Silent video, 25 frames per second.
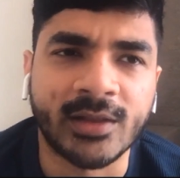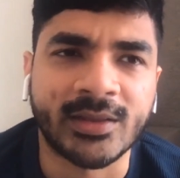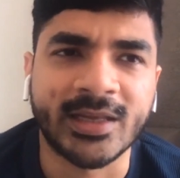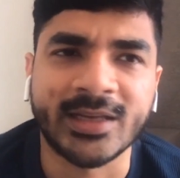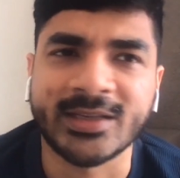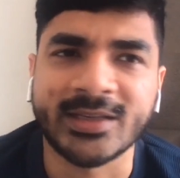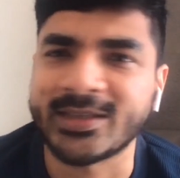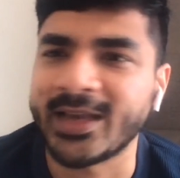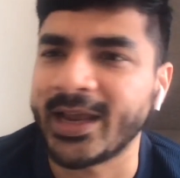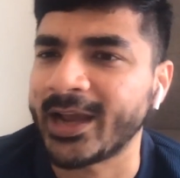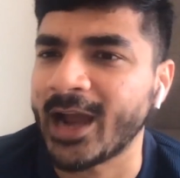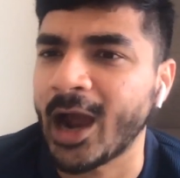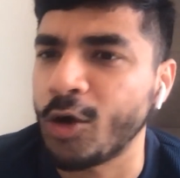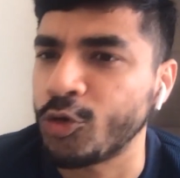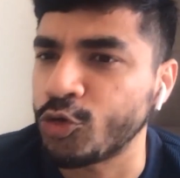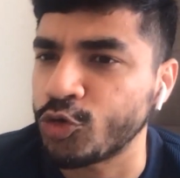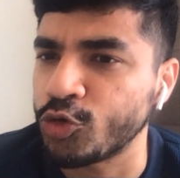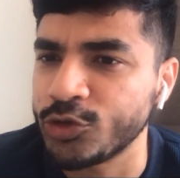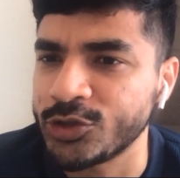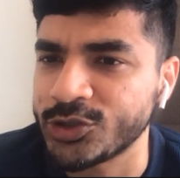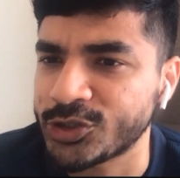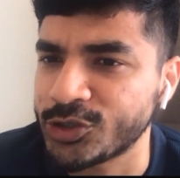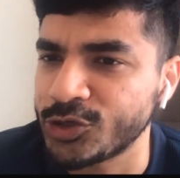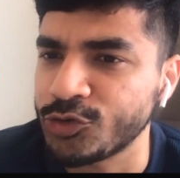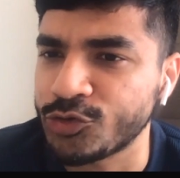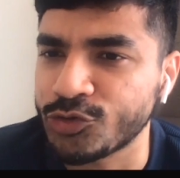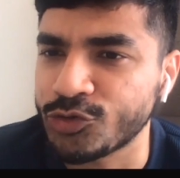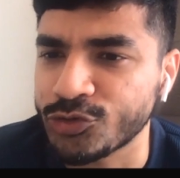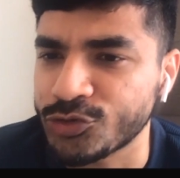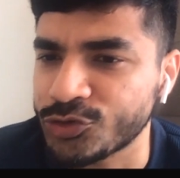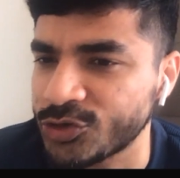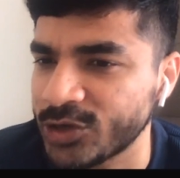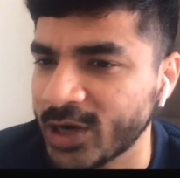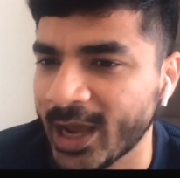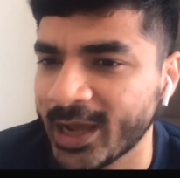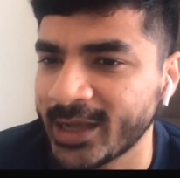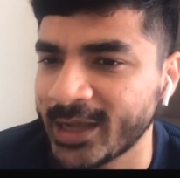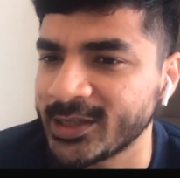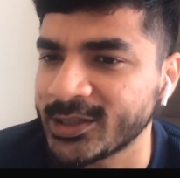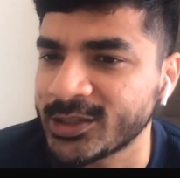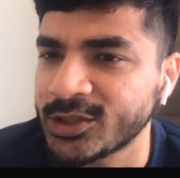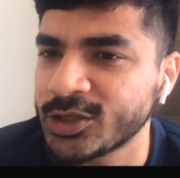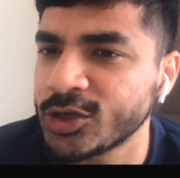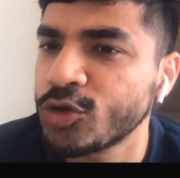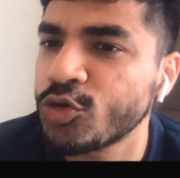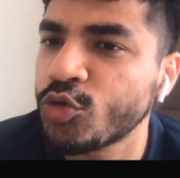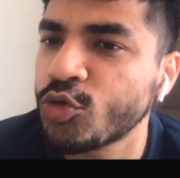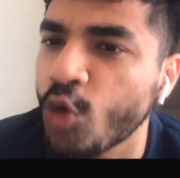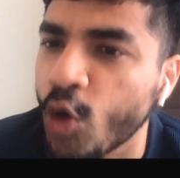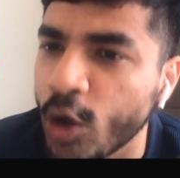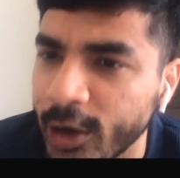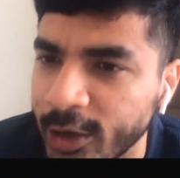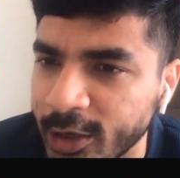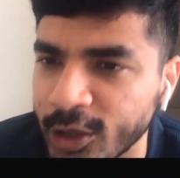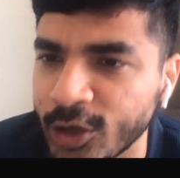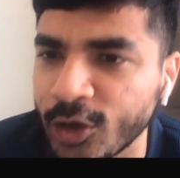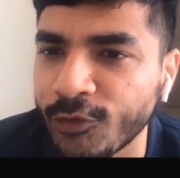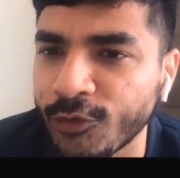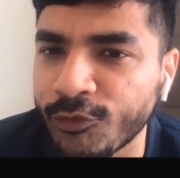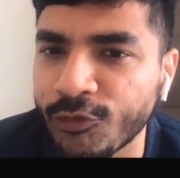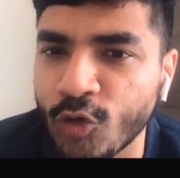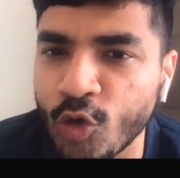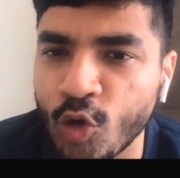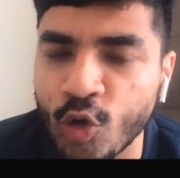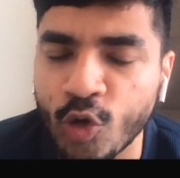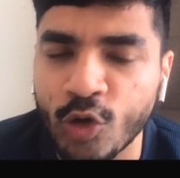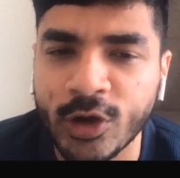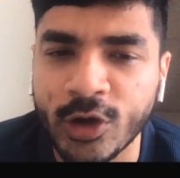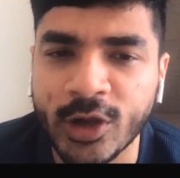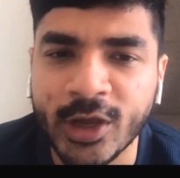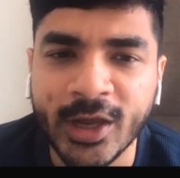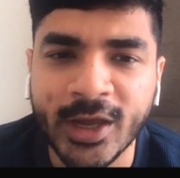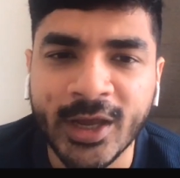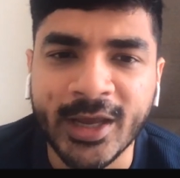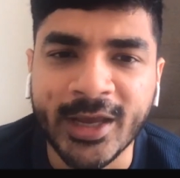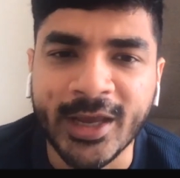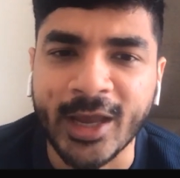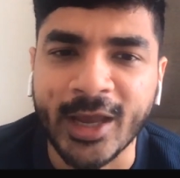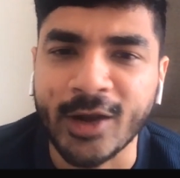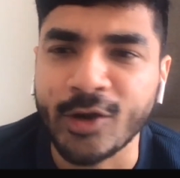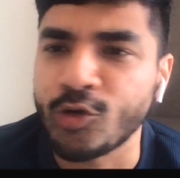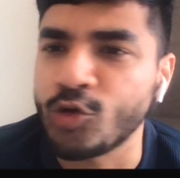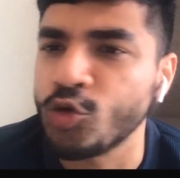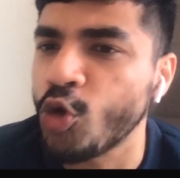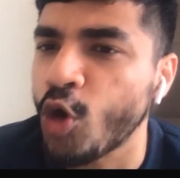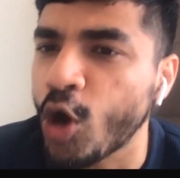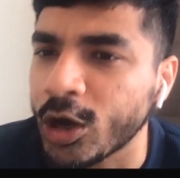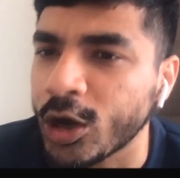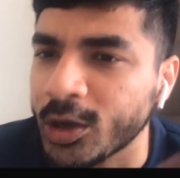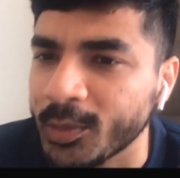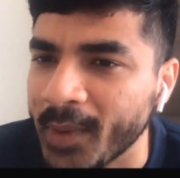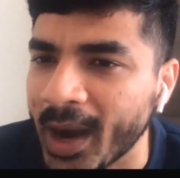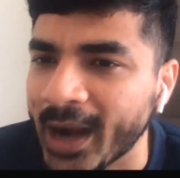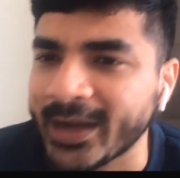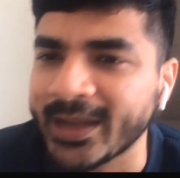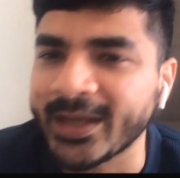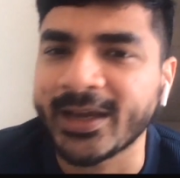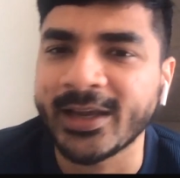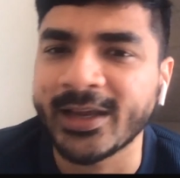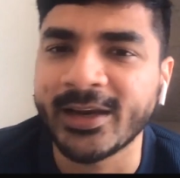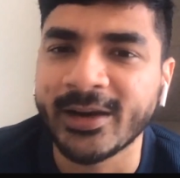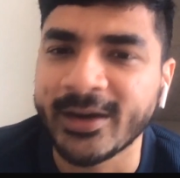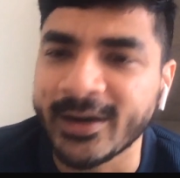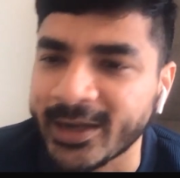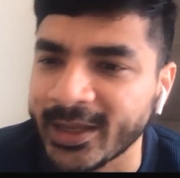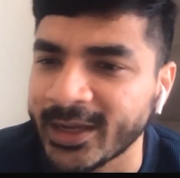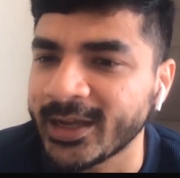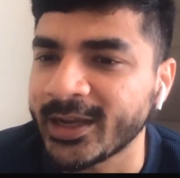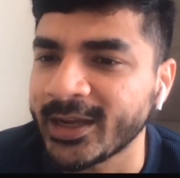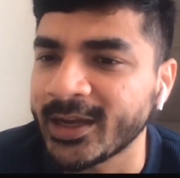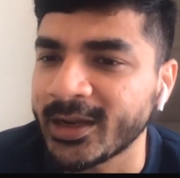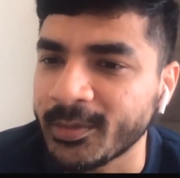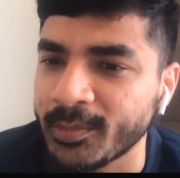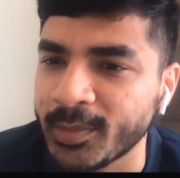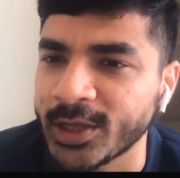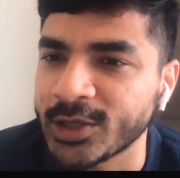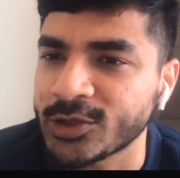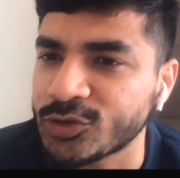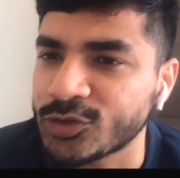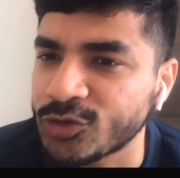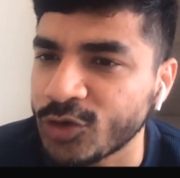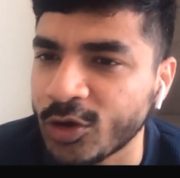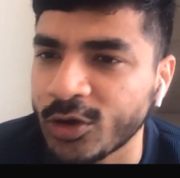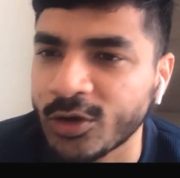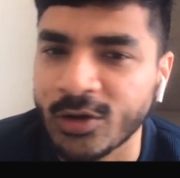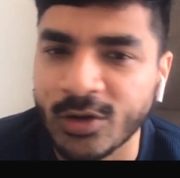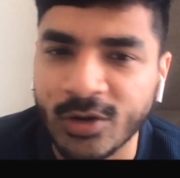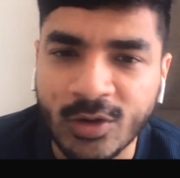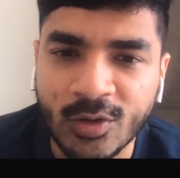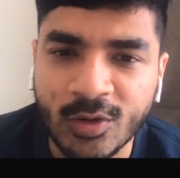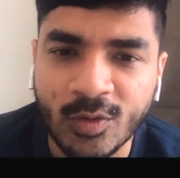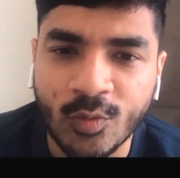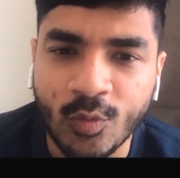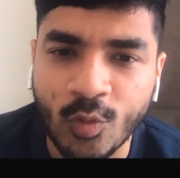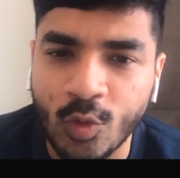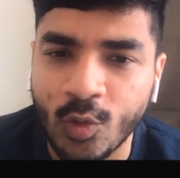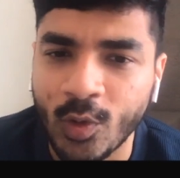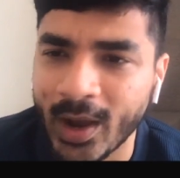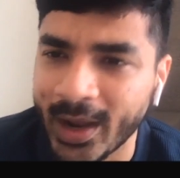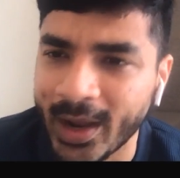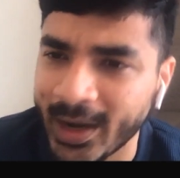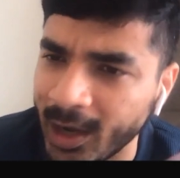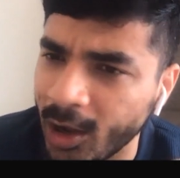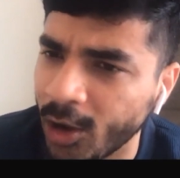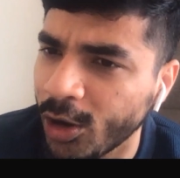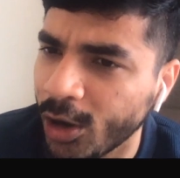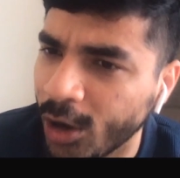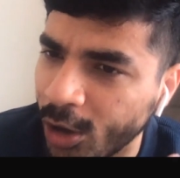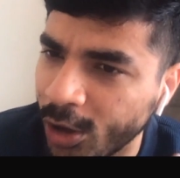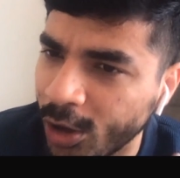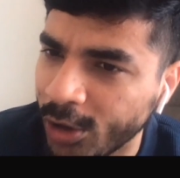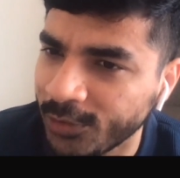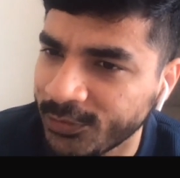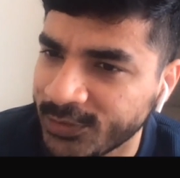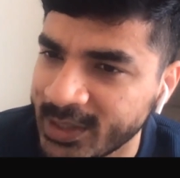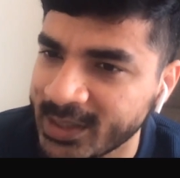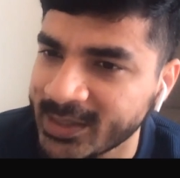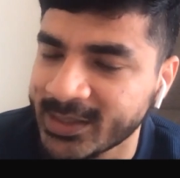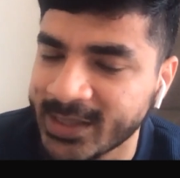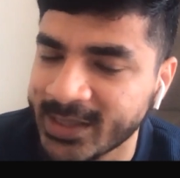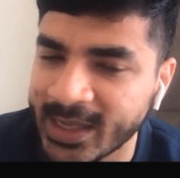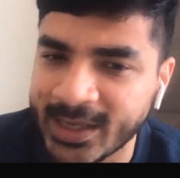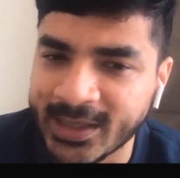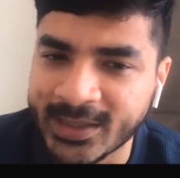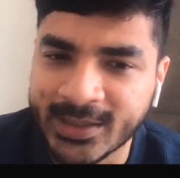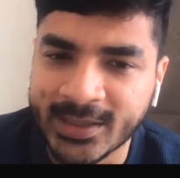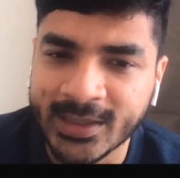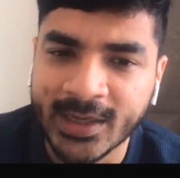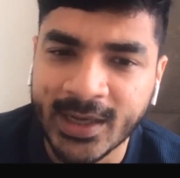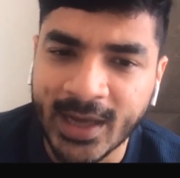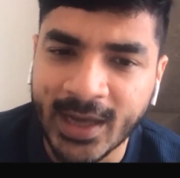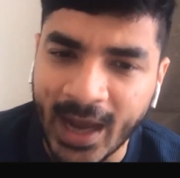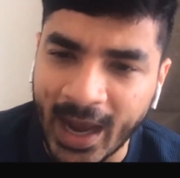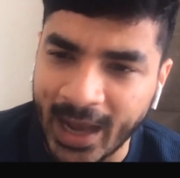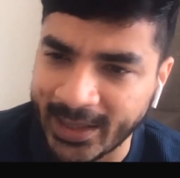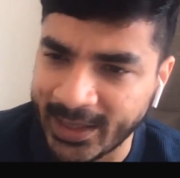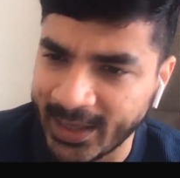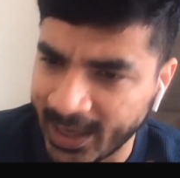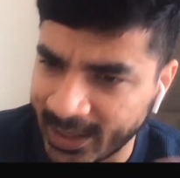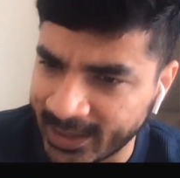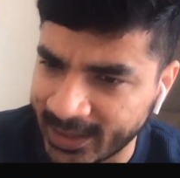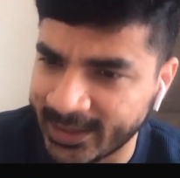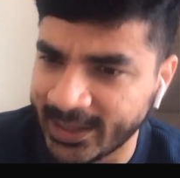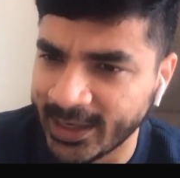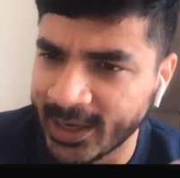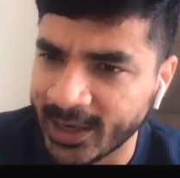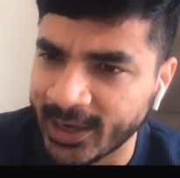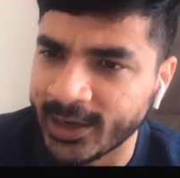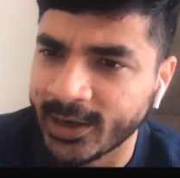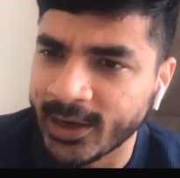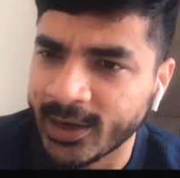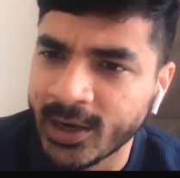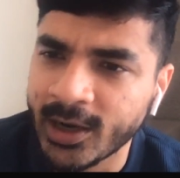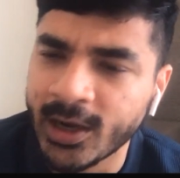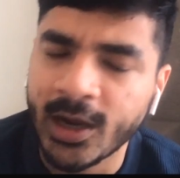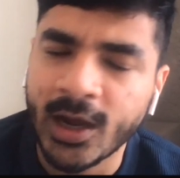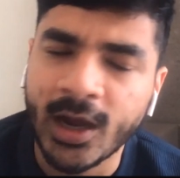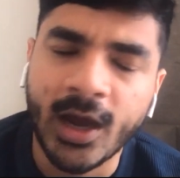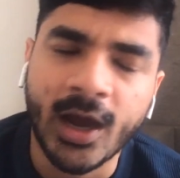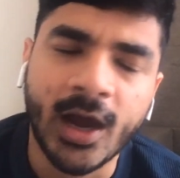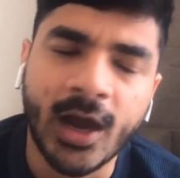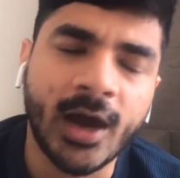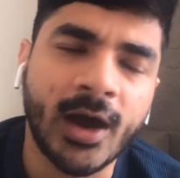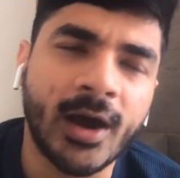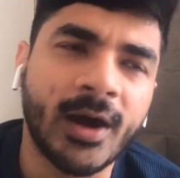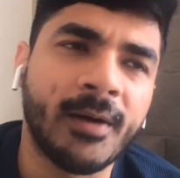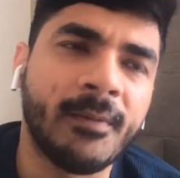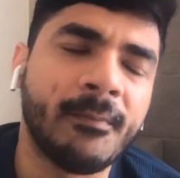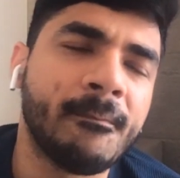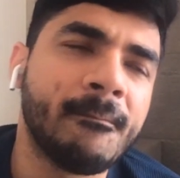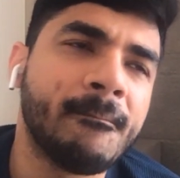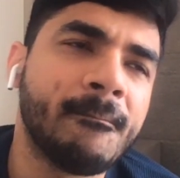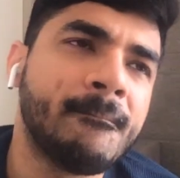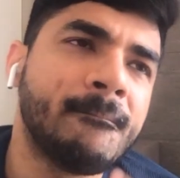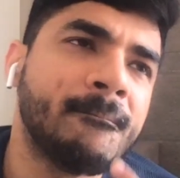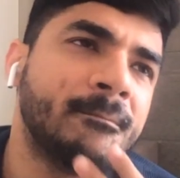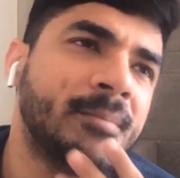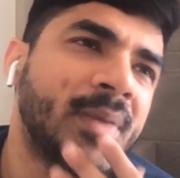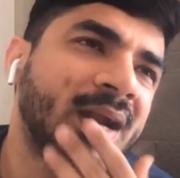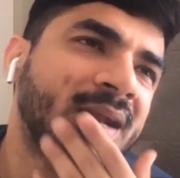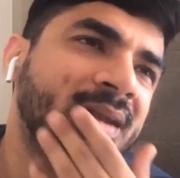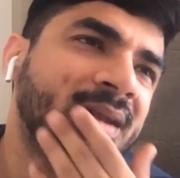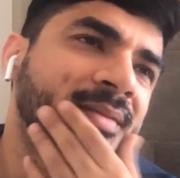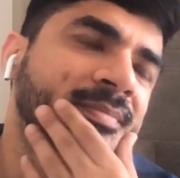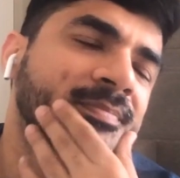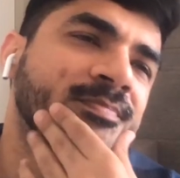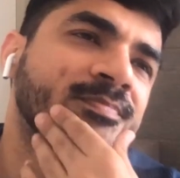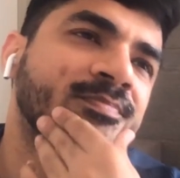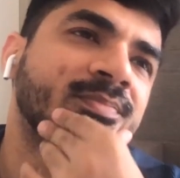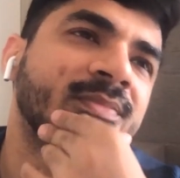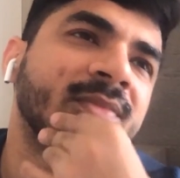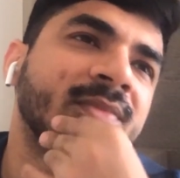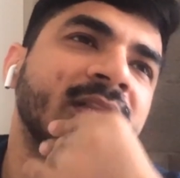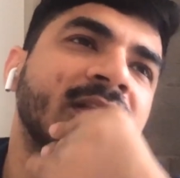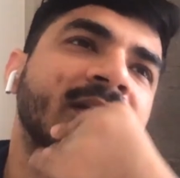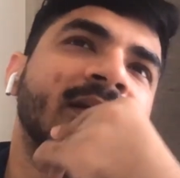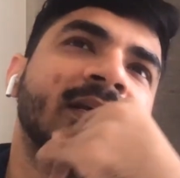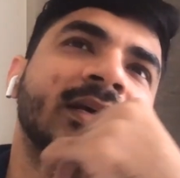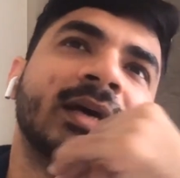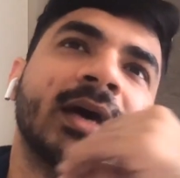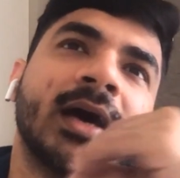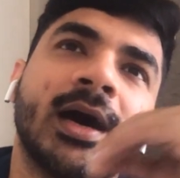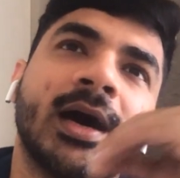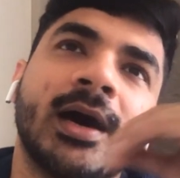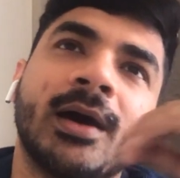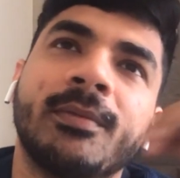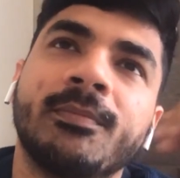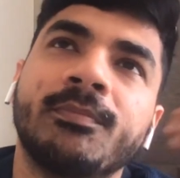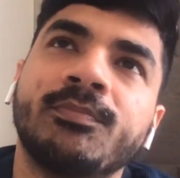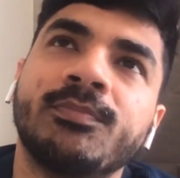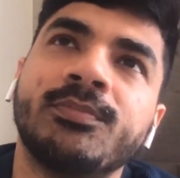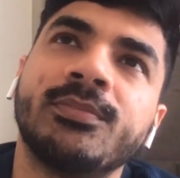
Things like how to institutionalize quality of code. Can you do automatic alerting based on, and all of these things, I think, are there. But uh,